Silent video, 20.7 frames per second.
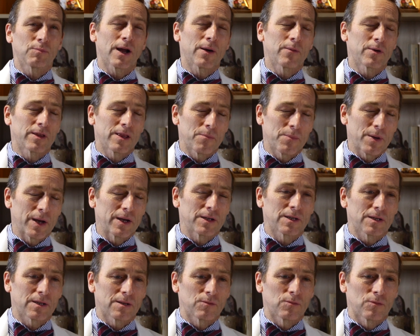probably the
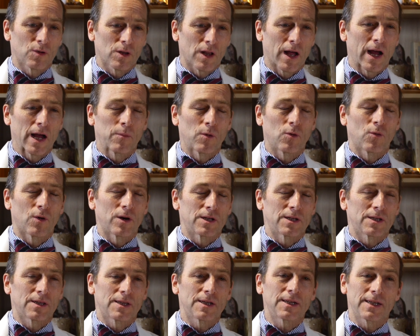best reliable one
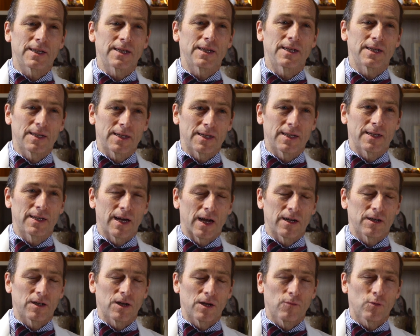is the
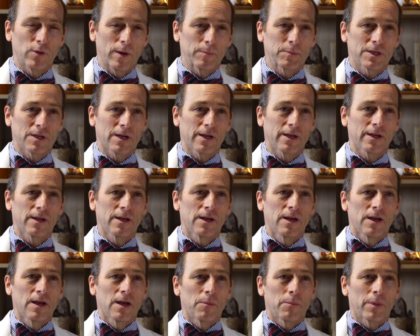cdc.gov website,
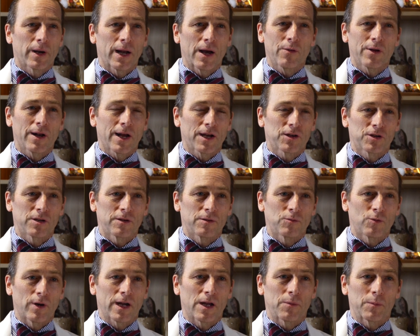but I would actually
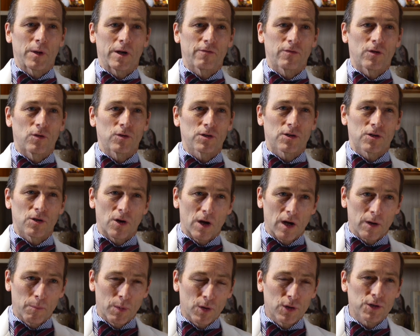recommend folks
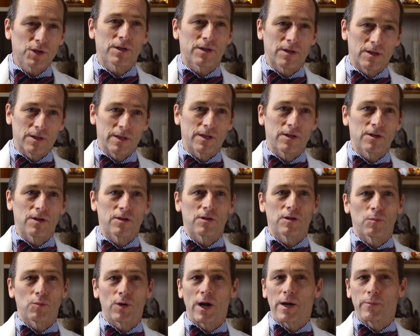talk personally to
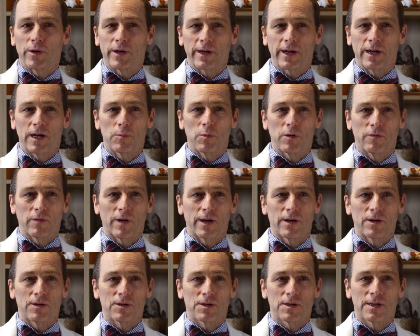their primary care
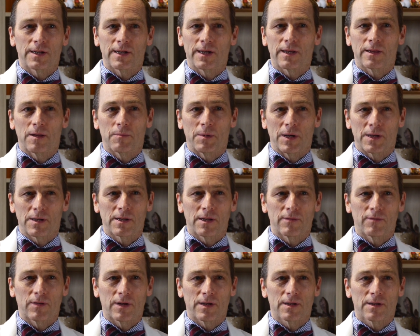providers to get the best
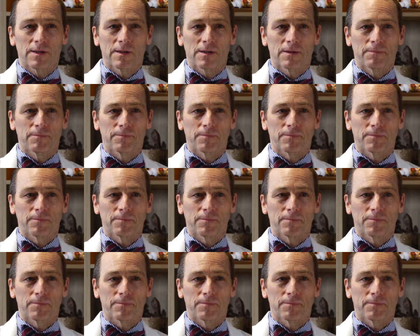advice.